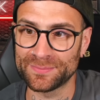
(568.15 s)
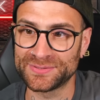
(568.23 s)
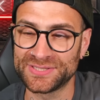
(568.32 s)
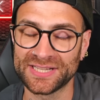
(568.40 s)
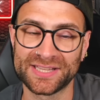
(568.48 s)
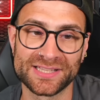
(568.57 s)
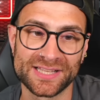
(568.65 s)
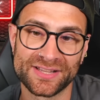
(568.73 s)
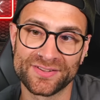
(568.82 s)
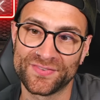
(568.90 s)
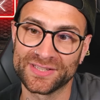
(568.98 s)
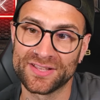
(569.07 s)

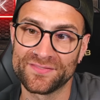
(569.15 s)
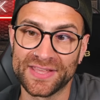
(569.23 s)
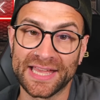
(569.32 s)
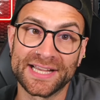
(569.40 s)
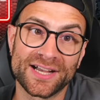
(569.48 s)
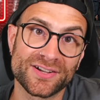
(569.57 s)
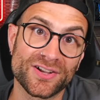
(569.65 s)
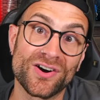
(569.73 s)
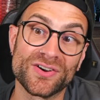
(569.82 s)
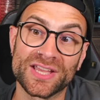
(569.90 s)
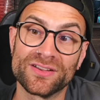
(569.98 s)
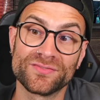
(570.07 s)
particular thing that VAR
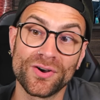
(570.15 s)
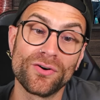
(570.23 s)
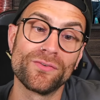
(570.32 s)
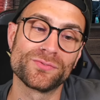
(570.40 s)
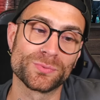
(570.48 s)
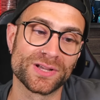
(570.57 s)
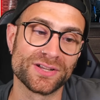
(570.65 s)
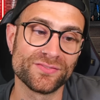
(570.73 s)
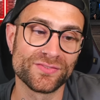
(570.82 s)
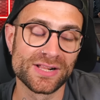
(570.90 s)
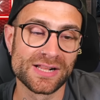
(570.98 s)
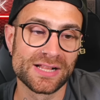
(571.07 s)
can't get involved
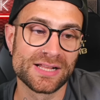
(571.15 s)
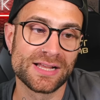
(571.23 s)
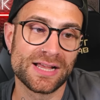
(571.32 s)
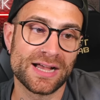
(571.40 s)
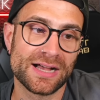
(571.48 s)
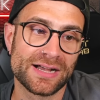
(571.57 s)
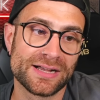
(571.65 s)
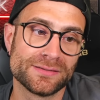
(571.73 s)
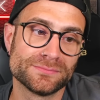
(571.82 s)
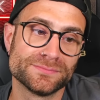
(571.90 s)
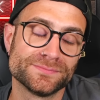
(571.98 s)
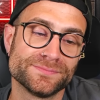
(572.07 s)
with, it